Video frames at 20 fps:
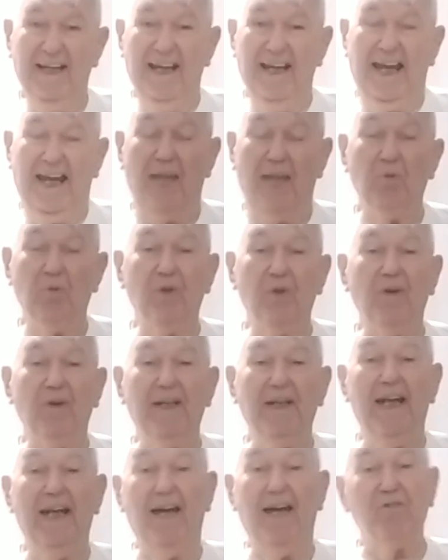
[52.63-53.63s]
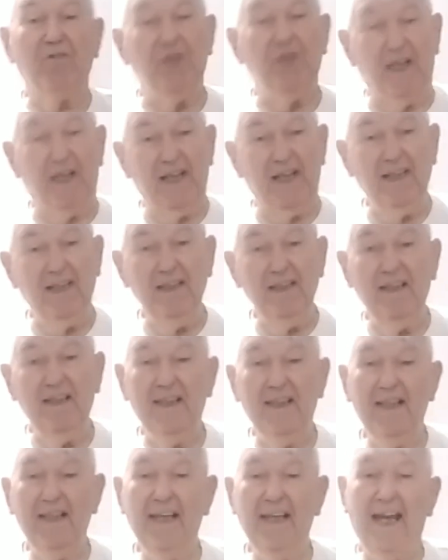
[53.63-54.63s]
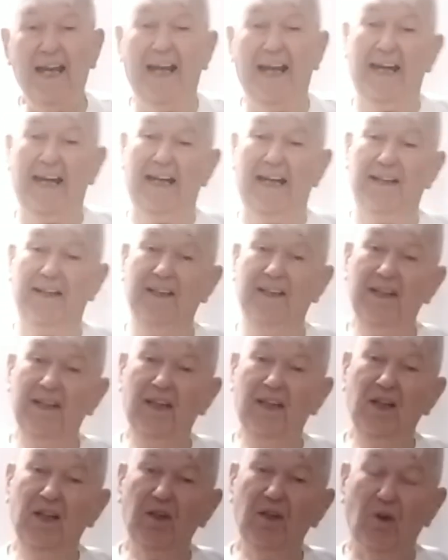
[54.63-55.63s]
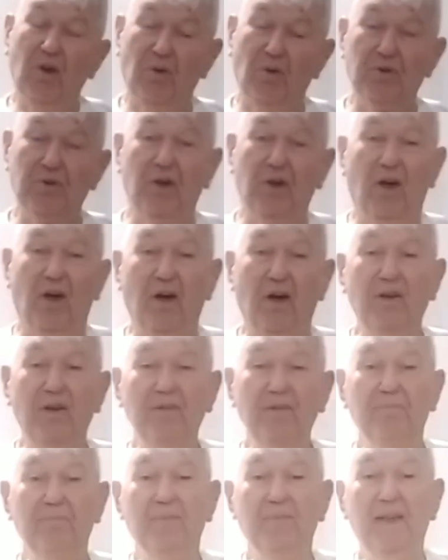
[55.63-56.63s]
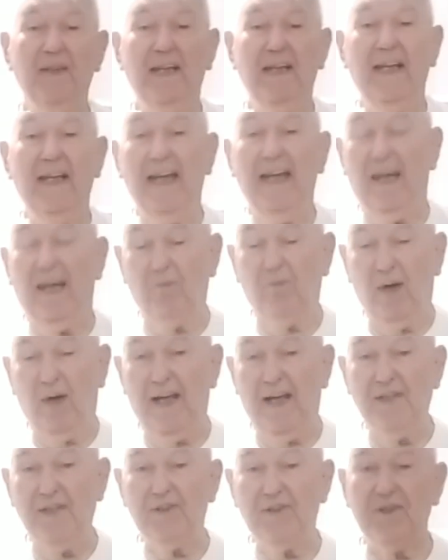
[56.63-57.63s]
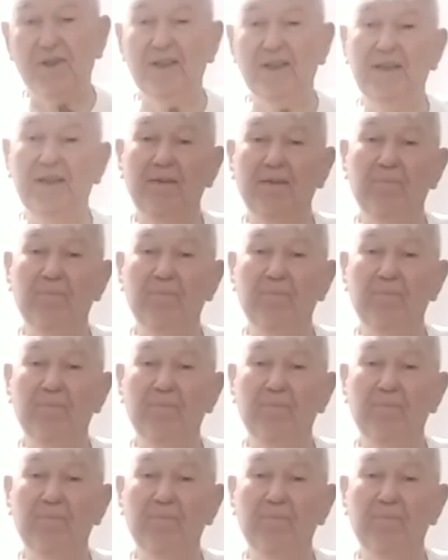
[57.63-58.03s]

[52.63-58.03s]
And we're going to have chicken and coleslaw and rice